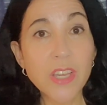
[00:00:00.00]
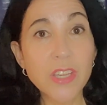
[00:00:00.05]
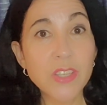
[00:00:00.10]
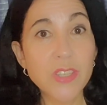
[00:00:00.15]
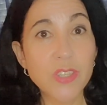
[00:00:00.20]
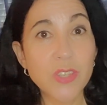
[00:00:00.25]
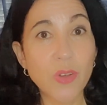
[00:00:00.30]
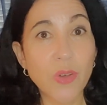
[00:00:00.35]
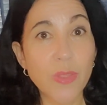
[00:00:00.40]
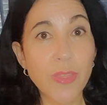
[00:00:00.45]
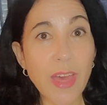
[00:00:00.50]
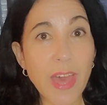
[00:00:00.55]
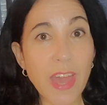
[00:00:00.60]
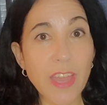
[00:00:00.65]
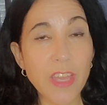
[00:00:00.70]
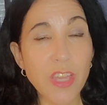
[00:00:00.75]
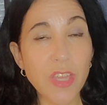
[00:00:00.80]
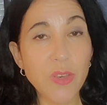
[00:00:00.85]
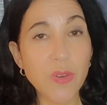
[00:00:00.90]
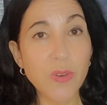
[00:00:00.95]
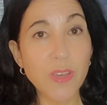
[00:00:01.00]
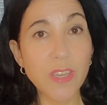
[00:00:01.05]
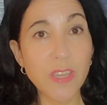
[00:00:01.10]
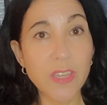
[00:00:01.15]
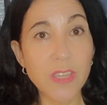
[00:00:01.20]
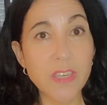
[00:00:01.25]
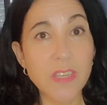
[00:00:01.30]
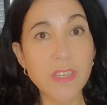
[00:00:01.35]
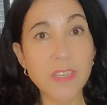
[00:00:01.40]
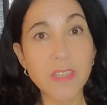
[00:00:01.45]
so that you
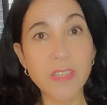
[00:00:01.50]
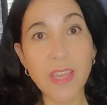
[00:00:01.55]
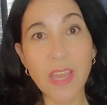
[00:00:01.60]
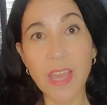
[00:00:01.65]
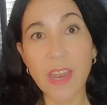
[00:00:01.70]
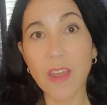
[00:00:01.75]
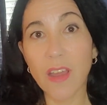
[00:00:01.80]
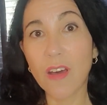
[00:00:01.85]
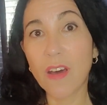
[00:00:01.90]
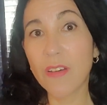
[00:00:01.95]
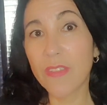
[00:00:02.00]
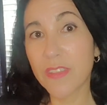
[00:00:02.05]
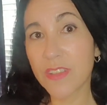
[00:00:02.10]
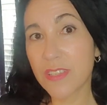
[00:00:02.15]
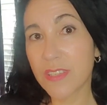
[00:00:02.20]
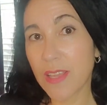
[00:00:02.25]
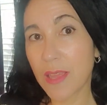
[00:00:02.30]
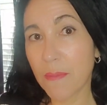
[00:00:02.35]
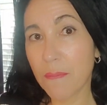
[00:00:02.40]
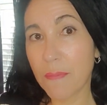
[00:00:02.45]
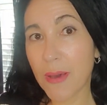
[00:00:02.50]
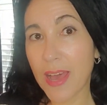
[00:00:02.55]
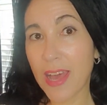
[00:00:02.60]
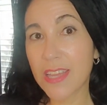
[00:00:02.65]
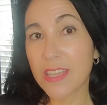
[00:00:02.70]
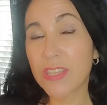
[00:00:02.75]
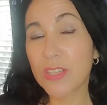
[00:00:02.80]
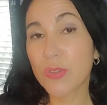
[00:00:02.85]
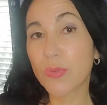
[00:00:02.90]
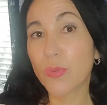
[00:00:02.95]
can get on the same
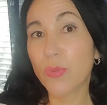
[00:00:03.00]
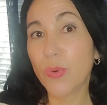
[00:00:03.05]
bus